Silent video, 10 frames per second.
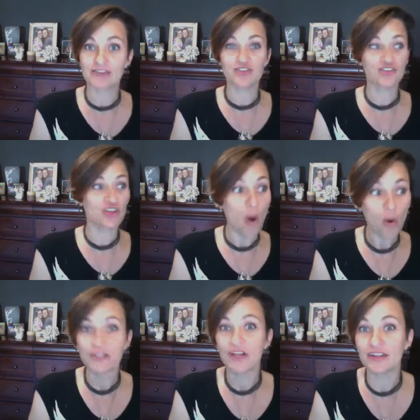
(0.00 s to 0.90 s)
You should hold
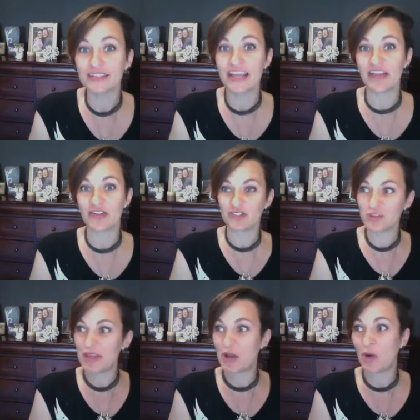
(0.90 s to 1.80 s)
it all together. You should
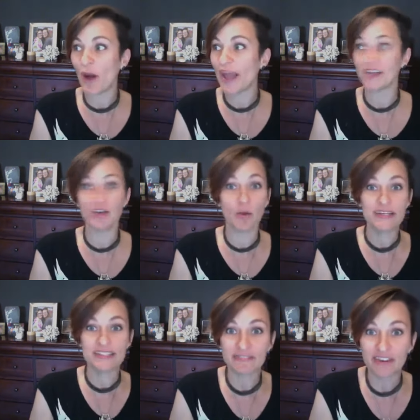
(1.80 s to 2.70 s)
be quiet. Nobody's
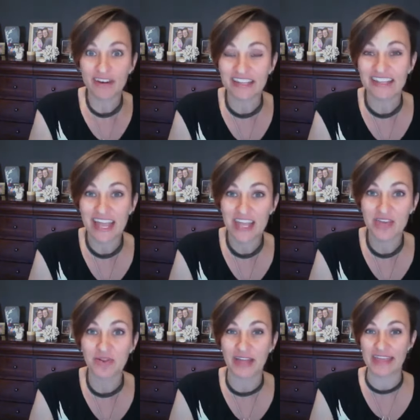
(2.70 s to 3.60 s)
ever going to like you
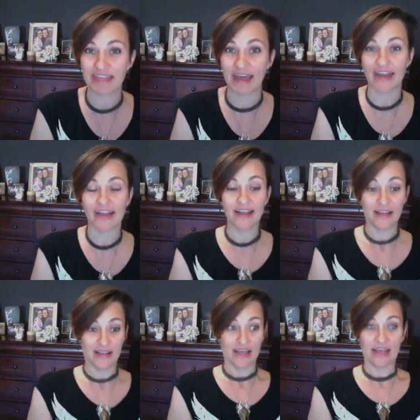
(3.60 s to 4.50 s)
like that.
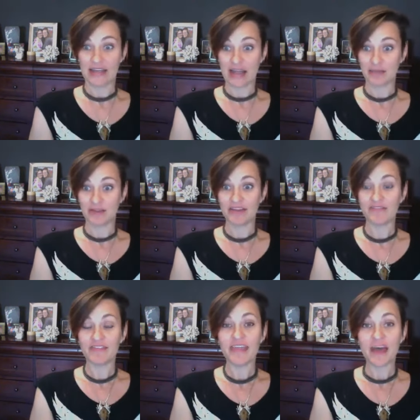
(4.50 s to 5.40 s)
And I believed
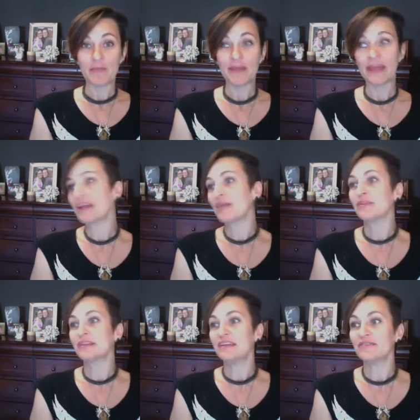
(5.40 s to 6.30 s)
them. And I
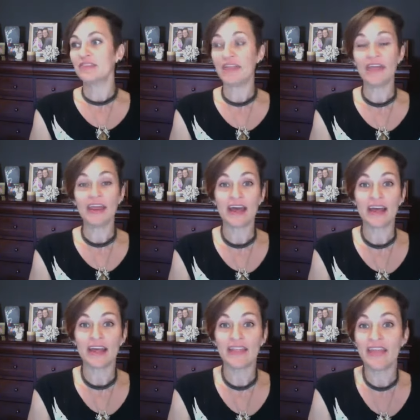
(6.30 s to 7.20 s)
believed, and then,
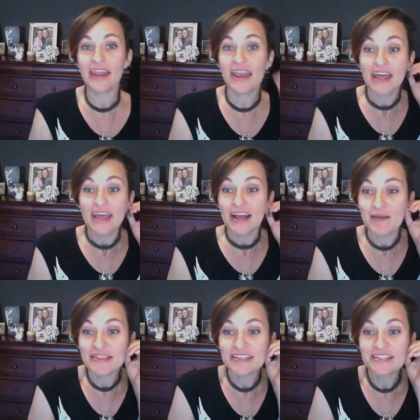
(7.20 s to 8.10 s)
I mean,
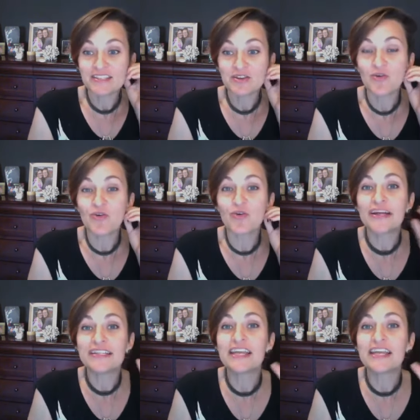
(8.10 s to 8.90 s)
this is so crazy.